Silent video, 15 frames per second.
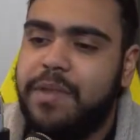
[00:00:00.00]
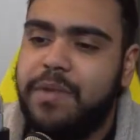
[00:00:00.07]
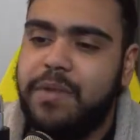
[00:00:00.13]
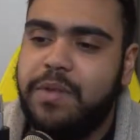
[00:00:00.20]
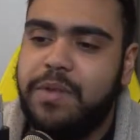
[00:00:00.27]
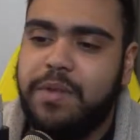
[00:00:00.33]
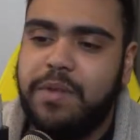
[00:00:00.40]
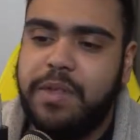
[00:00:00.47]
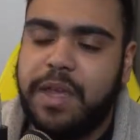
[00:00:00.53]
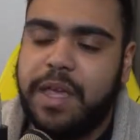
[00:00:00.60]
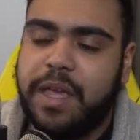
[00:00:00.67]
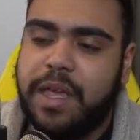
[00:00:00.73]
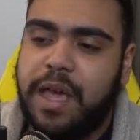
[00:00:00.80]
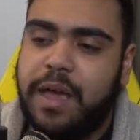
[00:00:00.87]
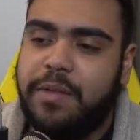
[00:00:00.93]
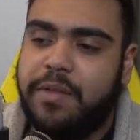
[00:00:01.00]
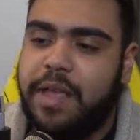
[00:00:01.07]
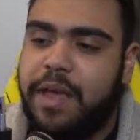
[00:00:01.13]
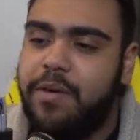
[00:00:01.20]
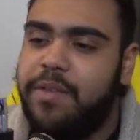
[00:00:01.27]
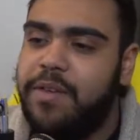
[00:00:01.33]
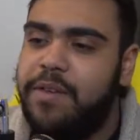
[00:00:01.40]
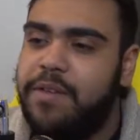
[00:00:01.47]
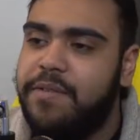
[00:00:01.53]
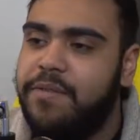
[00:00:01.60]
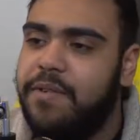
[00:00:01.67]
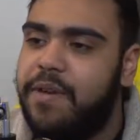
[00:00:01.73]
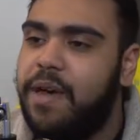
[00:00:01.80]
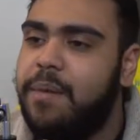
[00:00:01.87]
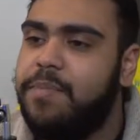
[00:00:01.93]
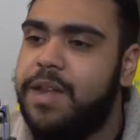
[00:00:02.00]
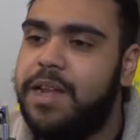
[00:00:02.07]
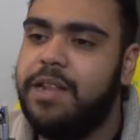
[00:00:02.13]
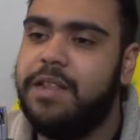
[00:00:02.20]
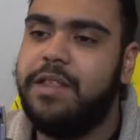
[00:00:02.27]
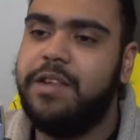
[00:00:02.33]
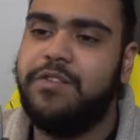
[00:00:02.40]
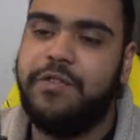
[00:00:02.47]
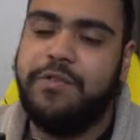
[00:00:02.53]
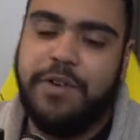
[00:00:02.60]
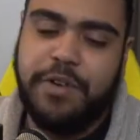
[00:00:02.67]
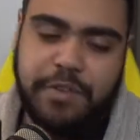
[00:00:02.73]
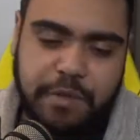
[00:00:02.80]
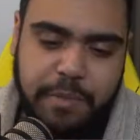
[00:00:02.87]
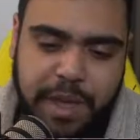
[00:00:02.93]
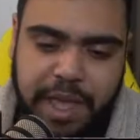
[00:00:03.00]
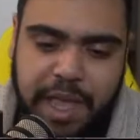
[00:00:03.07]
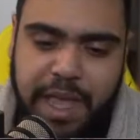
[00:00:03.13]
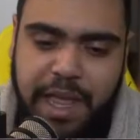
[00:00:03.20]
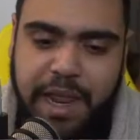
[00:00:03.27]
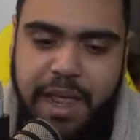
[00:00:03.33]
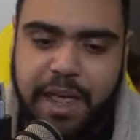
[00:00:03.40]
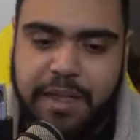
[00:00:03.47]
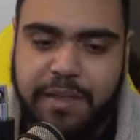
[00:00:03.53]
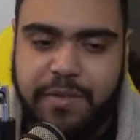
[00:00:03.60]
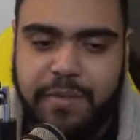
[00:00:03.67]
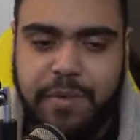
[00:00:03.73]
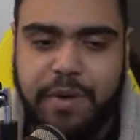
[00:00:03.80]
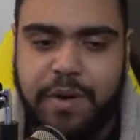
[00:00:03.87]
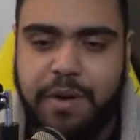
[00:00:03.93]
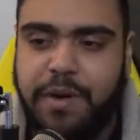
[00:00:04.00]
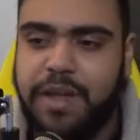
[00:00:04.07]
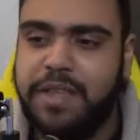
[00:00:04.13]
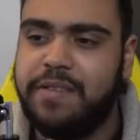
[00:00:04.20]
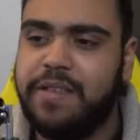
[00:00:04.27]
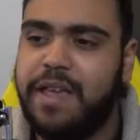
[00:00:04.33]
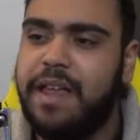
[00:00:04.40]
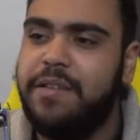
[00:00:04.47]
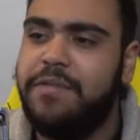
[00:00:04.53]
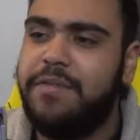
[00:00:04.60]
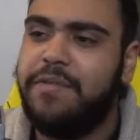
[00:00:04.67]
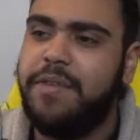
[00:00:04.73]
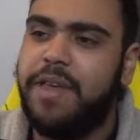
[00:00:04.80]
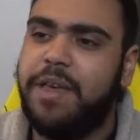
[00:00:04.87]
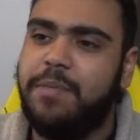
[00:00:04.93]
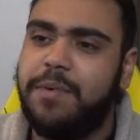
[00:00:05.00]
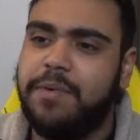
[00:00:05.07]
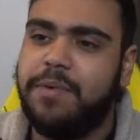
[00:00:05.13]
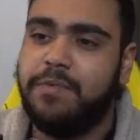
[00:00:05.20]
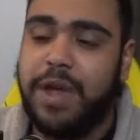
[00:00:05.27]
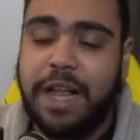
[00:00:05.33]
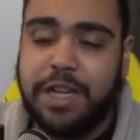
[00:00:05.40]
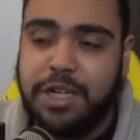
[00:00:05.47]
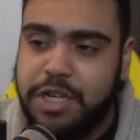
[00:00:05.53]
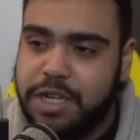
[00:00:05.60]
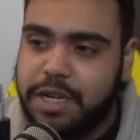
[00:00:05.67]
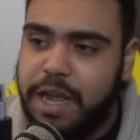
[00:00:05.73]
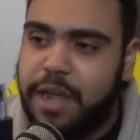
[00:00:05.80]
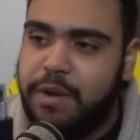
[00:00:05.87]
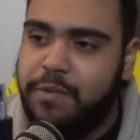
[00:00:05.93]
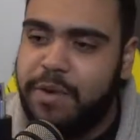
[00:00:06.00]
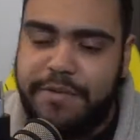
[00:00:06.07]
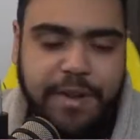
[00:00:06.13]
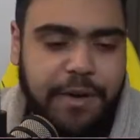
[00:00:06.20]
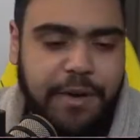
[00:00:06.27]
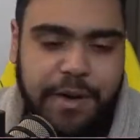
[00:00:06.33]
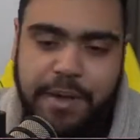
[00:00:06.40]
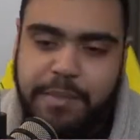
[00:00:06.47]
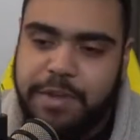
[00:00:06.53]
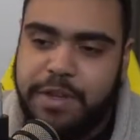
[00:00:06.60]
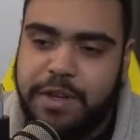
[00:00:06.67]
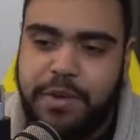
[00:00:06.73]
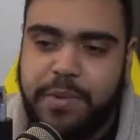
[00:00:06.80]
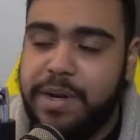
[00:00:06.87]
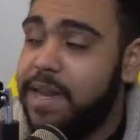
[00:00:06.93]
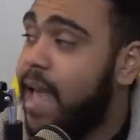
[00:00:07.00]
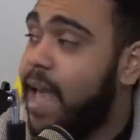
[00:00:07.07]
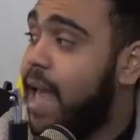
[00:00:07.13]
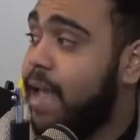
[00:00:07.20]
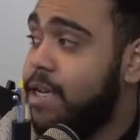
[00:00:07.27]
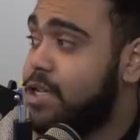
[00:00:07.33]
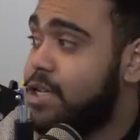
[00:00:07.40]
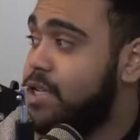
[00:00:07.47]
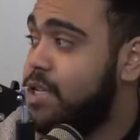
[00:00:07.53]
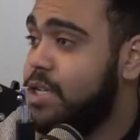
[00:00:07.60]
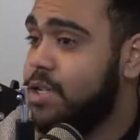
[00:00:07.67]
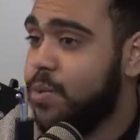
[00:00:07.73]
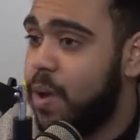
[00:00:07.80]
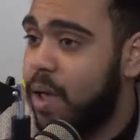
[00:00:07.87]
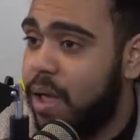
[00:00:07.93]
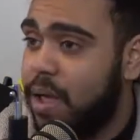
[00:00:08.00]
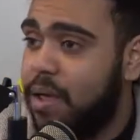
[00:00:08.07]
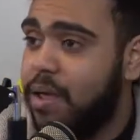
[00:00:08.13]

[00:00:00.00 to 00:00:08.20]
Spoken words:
You're looking at how they've updated the traversal mechanics, where he's kind of able. Ratchet and Rivet are able to do a dash as well.